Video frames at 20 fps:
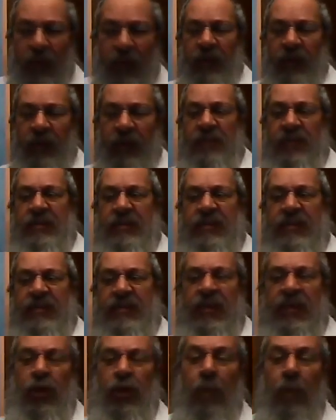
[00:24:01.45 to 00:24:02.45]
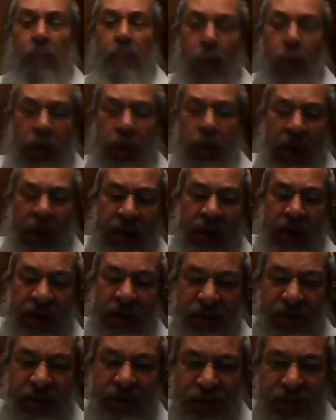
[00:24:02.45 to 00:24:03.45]
As he said, Moyach
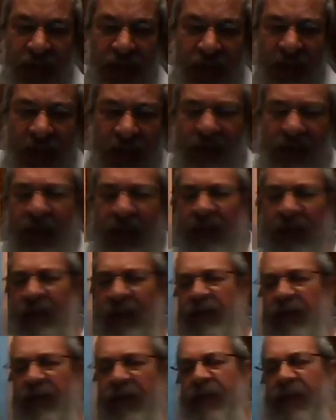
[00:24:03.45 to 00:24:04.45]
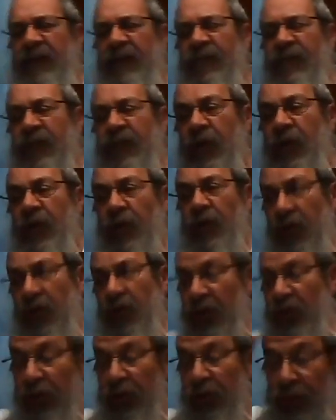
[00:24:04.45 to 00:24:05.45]
shalit halalev,
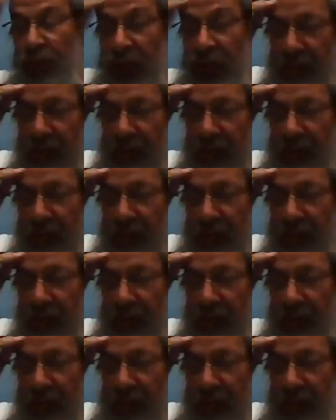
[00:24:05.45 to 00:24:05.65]
the